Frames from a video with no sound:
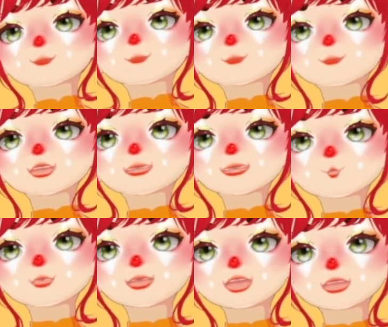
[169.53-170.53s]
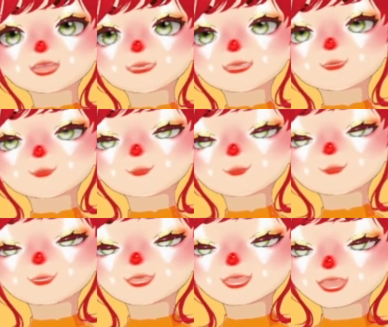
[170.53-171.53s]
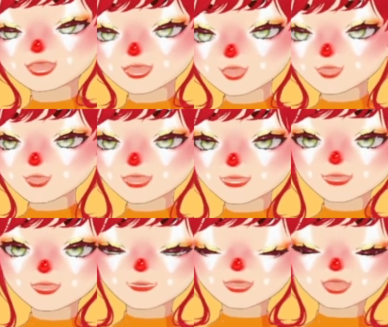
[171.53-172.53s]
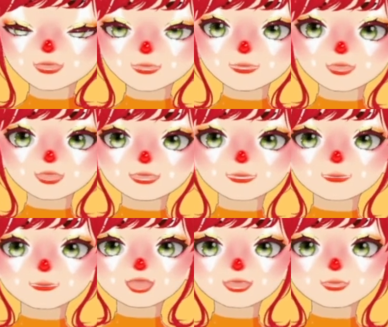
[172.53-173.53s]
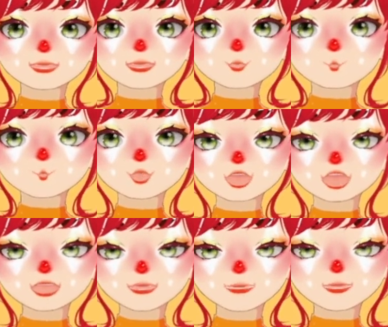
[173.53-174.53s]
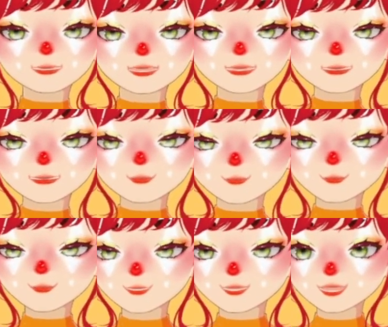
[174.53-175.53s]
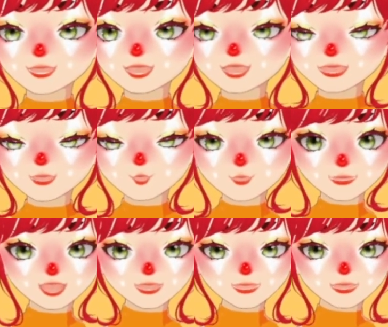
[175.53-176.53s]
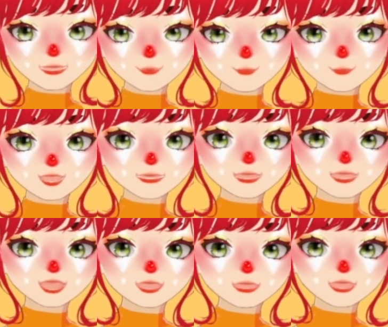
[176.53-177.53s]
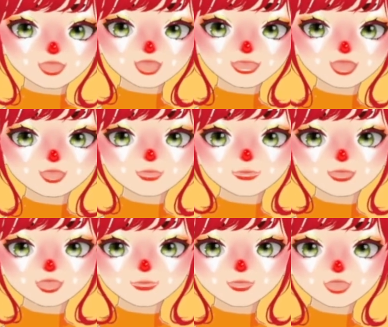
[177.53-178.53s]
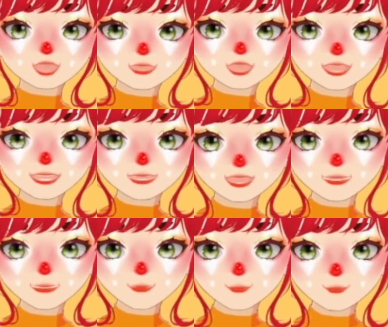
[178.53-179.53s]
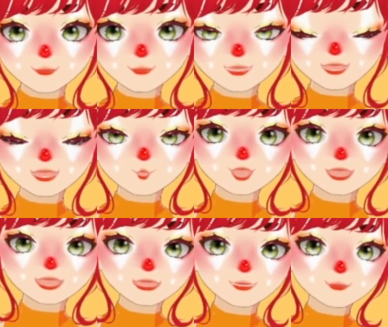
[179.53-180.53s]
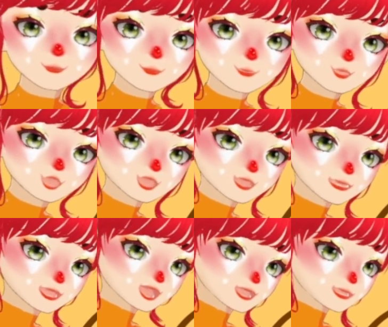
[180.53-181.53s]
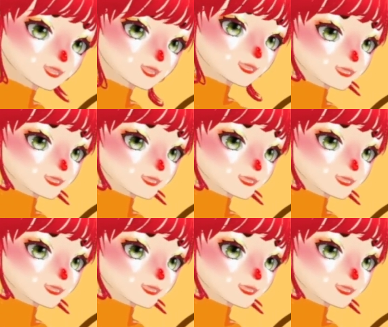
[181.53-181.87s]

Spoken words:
I love the warm colors. Do you have any siblings? Yes, I have 2 older sisters. Do you live alone? Put your number into my iPhone 16 Pro Max if you are open-minded.